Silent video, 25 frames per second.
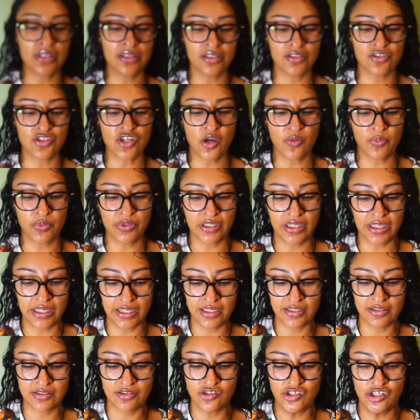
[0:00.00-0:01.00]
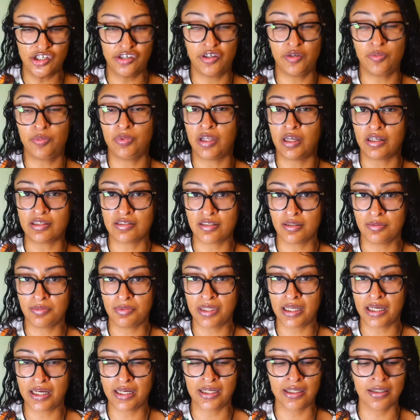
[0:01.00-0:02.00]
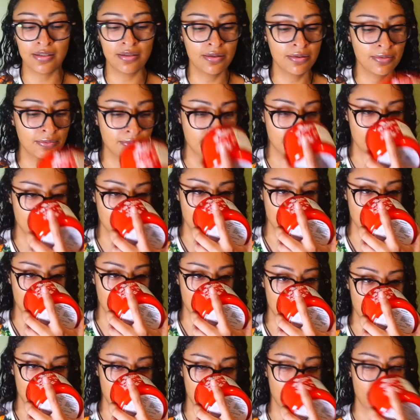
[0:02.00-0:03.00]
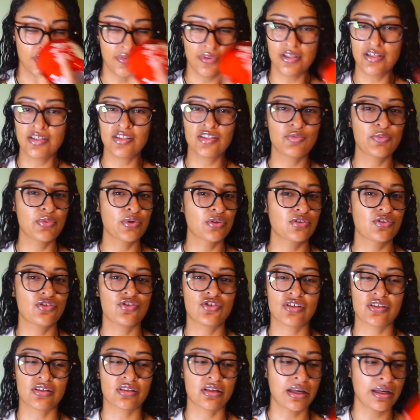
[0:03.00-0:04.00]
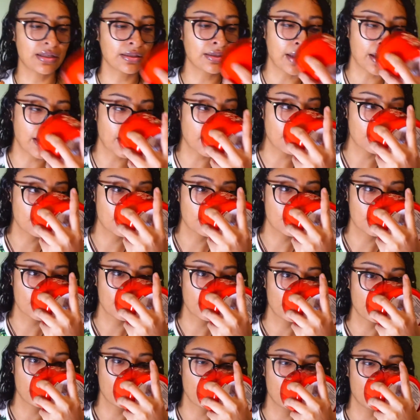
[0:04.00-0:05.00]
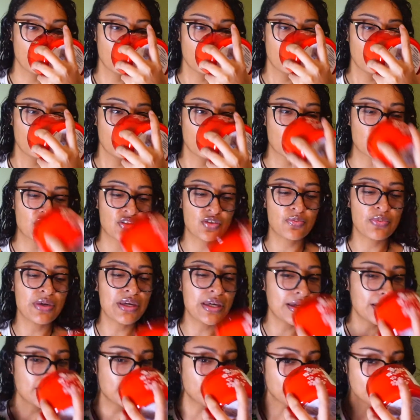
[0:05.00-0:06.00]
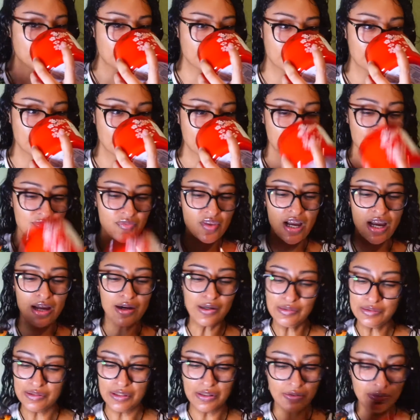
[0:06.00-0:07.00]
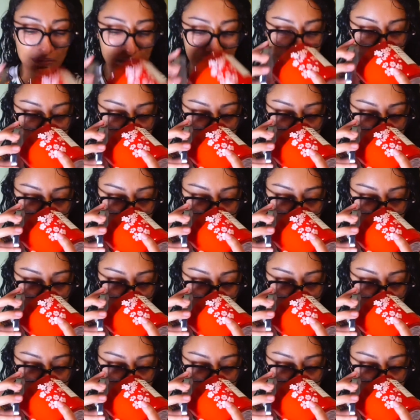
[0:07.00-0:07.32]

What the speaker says: the Japanese cherry blossom line, it smells just like that. To me, I don't know,